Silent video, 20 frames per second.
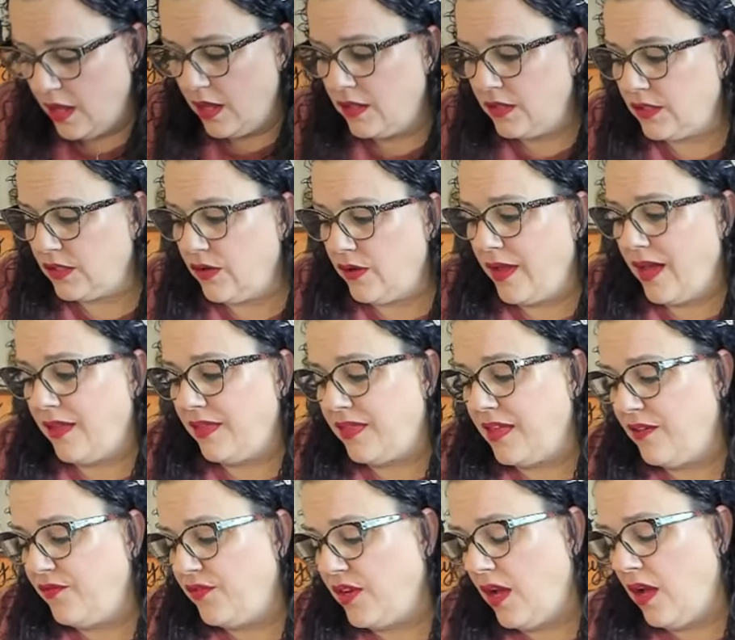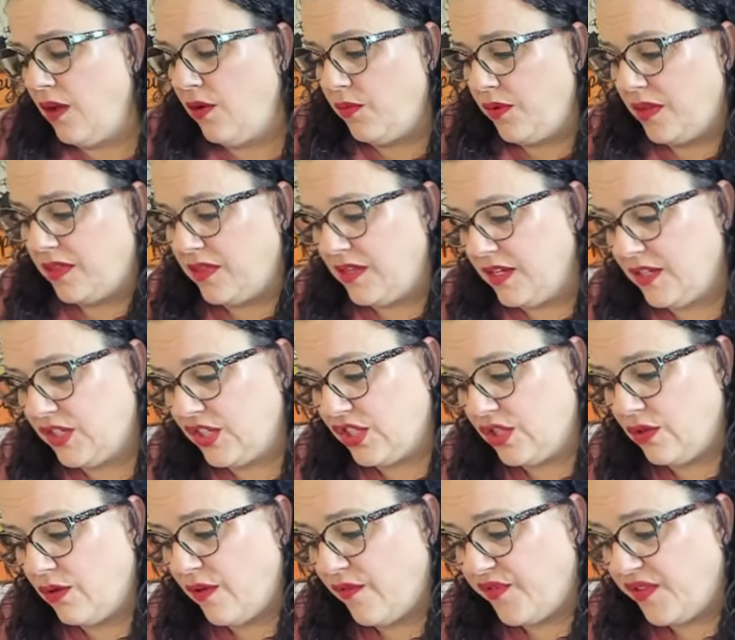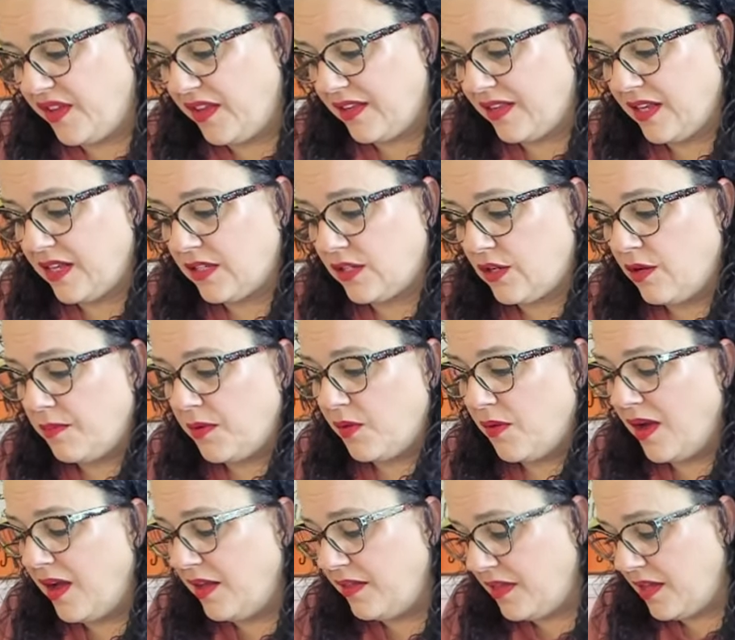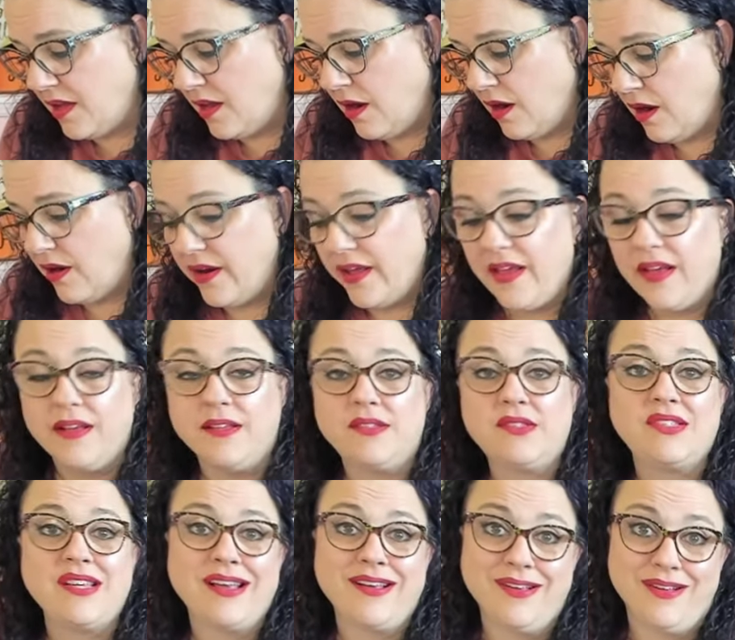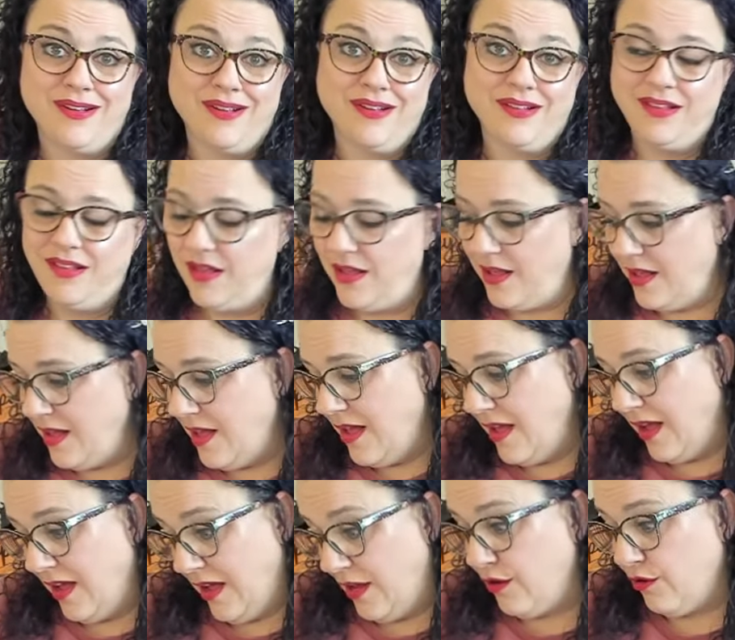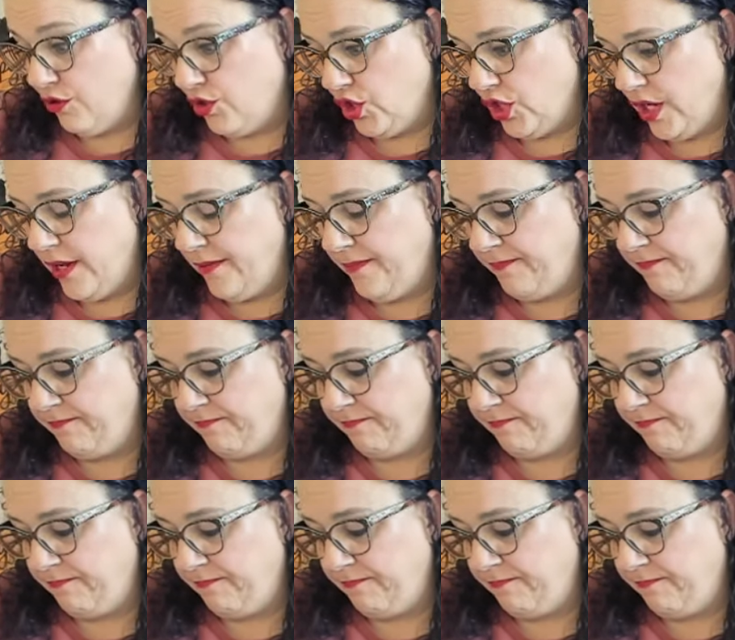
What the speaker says: So yeah, they've dealt with this too. I feel like that could be why they are a single energy.